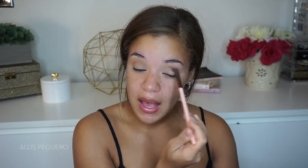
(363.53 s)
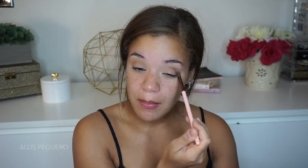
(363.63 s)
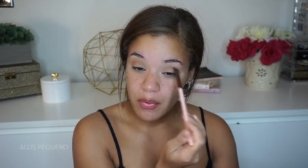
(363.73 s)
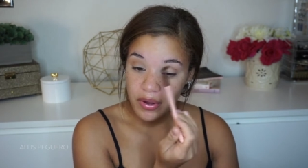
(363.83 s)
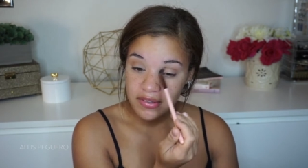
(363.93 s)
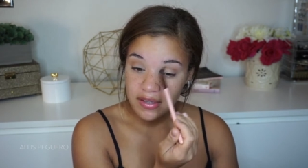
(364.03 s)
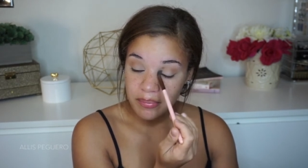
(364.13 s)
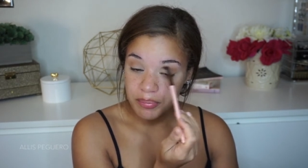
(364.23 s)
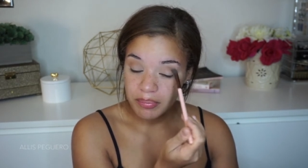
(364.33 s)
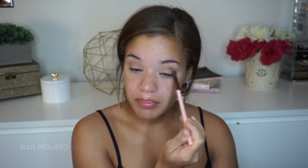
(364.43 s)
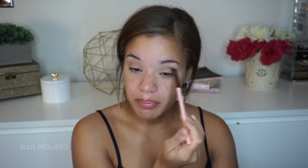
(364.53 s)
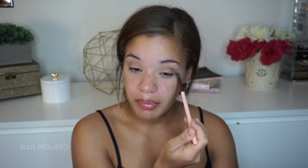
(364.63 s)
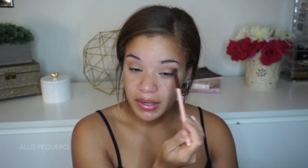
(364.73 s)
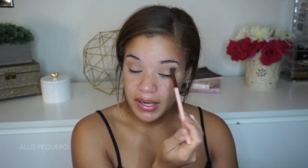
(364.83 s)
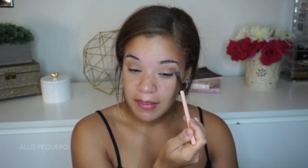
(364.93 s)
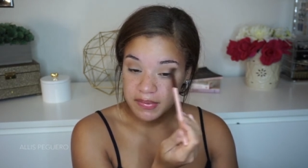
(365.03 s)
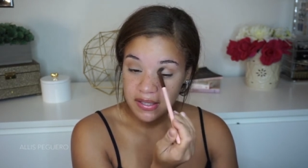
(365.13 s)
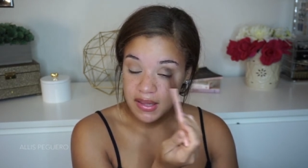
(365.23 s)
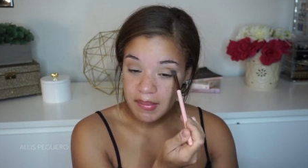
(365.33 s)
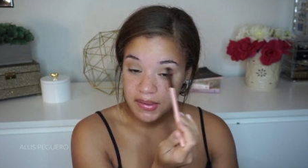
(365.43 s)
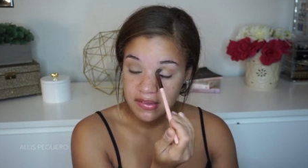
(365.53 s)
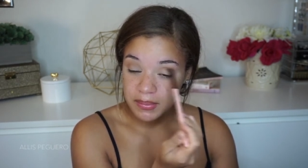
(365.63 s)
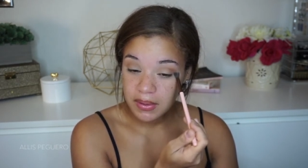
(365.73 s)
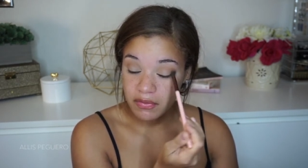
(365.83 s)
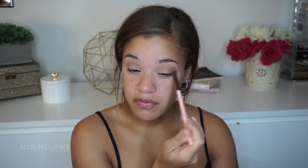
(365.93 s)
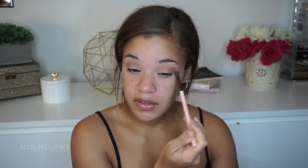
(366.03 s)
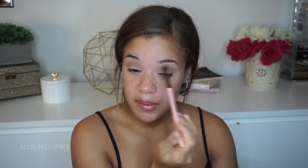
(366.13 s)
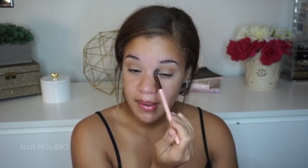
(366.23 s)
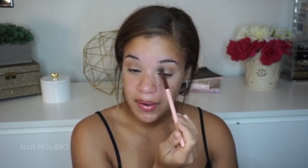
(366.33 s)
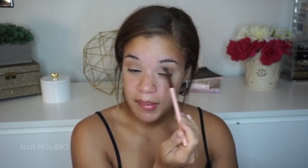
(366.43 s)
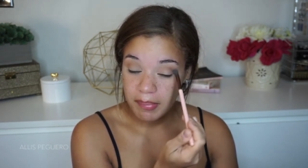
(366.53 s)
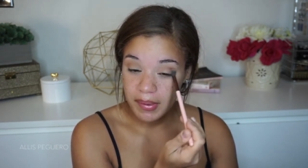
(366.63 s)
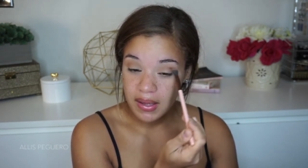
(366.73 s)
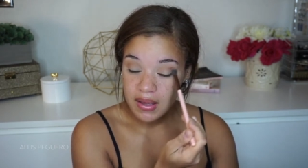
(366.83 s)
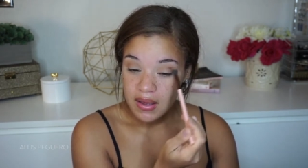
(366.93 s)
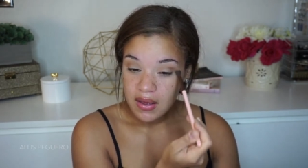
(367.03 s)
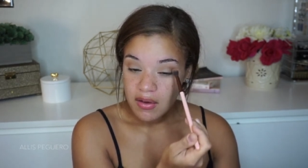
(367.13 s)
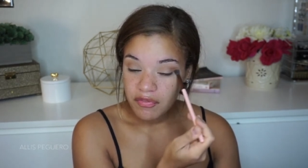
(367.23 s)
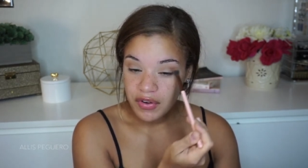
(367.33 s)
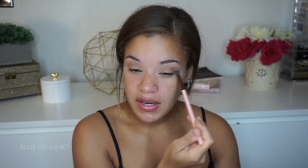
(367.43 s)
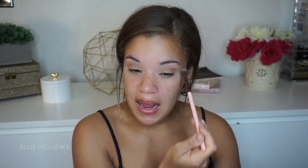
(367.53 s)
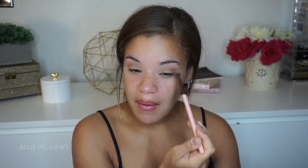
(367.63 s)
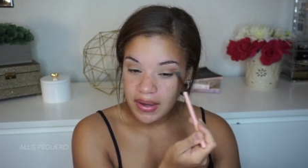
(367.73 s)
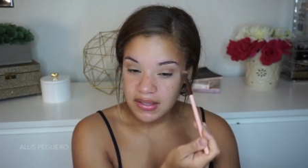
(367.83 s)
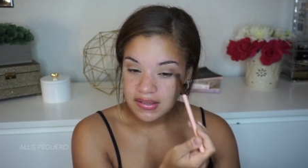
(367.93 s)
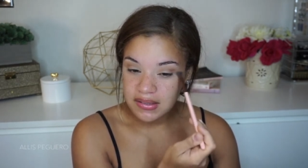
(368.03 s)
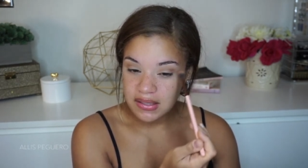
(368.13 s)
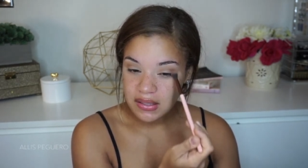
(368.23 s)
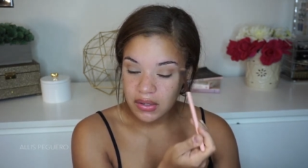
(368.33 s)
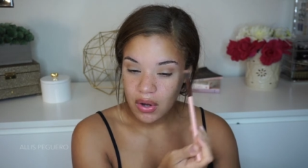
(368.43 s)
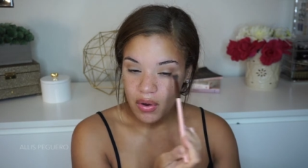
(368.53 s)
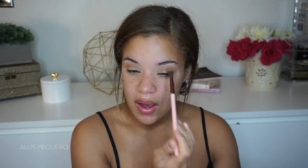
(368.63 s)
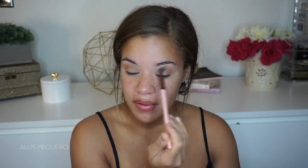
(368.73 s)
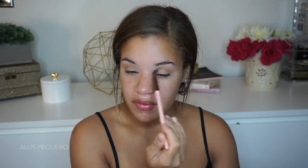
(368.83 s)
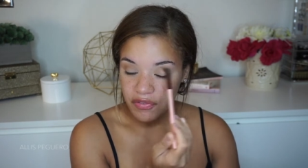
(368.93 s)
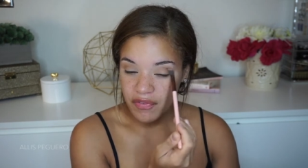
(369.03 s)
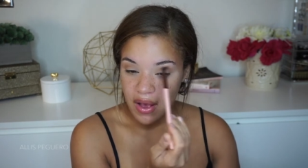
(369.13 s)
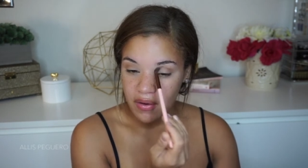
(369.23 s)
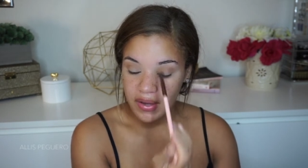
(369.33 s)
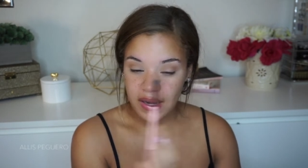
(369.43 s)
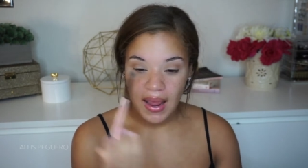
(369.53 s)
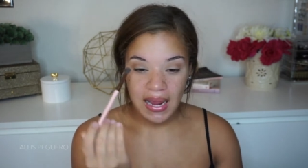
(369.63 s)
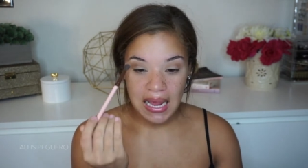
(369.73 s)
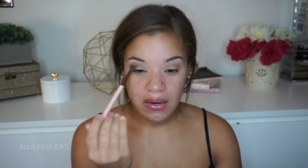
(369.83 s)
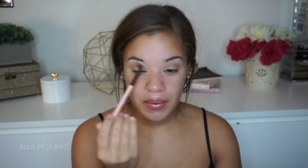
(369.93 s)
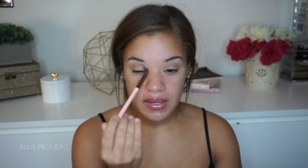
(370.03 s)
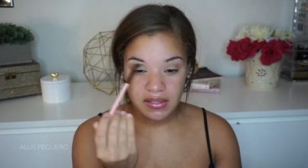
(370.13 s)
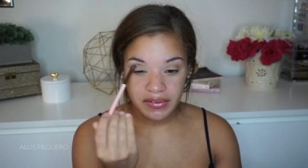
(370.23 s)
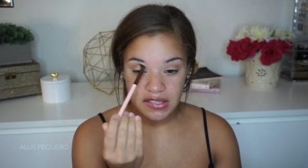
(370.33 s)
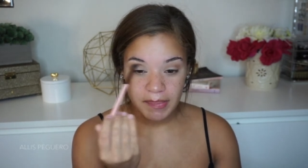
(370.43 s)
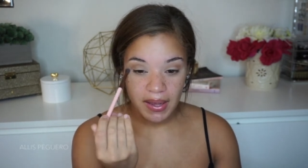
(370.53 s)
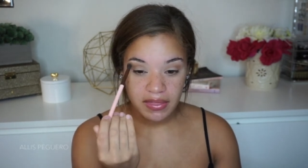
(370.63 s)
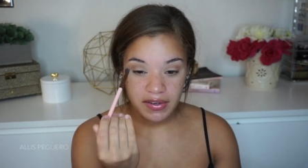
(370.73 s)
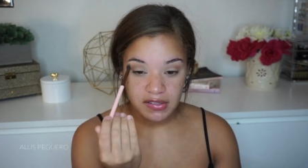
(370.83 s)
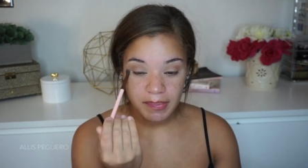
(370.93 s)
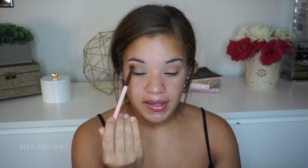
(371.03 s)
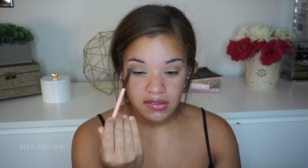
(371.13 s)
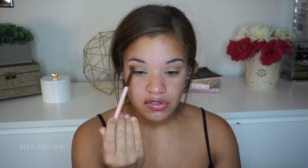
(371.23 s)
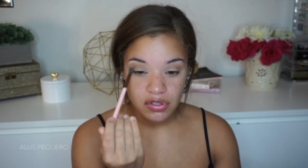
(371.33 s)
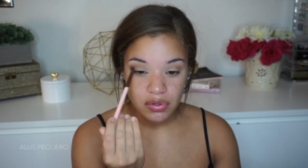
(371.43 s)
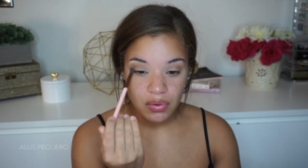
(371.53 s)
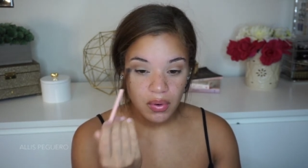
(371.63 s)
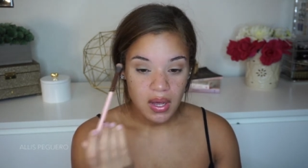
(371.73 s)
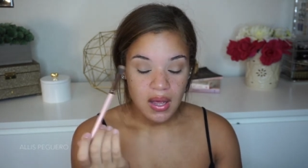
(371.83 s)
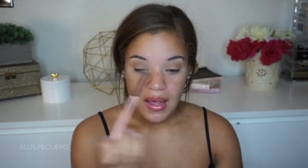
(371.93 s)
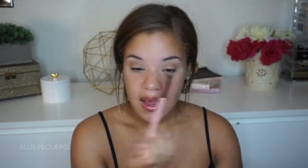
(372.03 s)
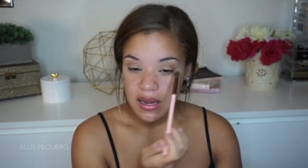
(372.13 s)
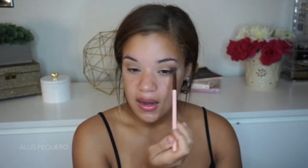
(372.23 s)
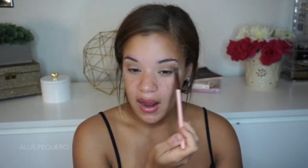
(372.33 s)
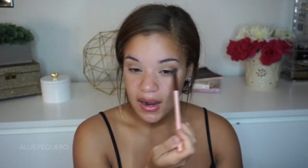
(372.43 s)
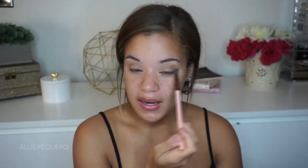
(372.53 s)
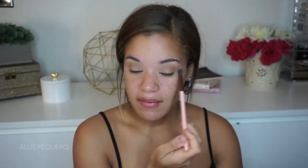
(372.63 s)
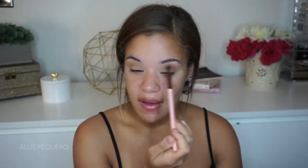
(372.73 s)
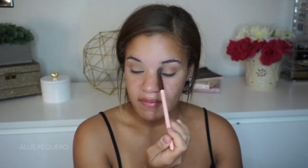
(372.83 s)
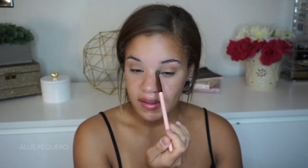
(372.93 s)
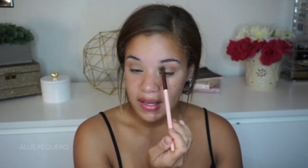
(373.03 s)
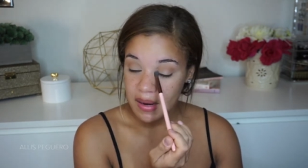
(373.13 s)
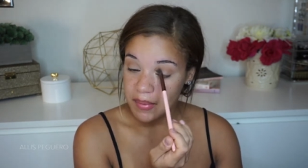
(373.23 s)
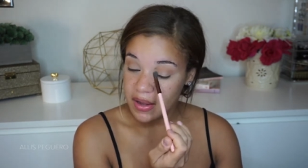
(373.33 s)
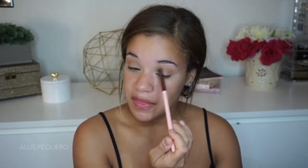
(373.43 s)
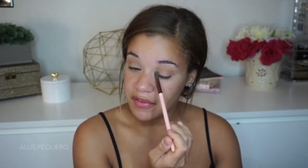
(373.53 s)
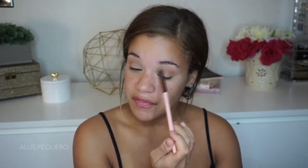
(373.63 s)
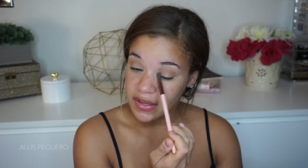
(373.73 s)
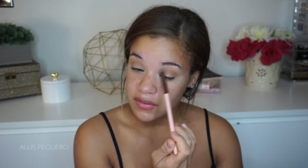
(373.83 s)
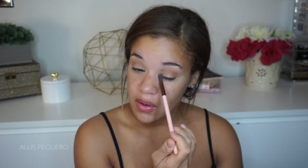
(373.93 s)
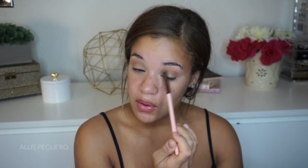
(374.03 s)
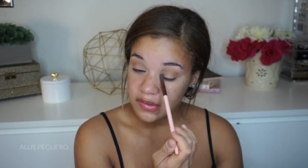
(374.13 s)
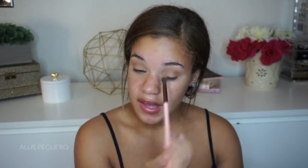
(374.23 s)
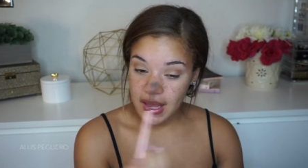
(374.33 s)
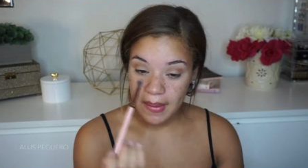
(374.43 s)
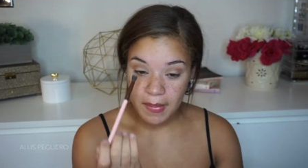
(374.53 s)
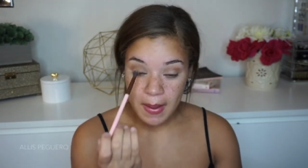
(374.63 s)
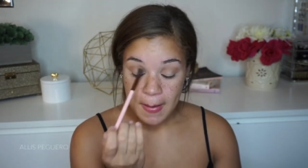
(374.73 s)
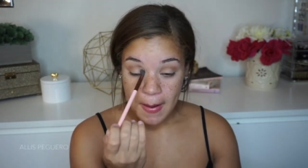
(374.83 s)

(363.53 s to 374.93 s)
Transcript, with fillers: I'm going to bring it up to them and see what they feel about it, but for now I just didn't know how they felt, and I kind of wanted to respect their space too and not kind of have the camera in their face the whole time.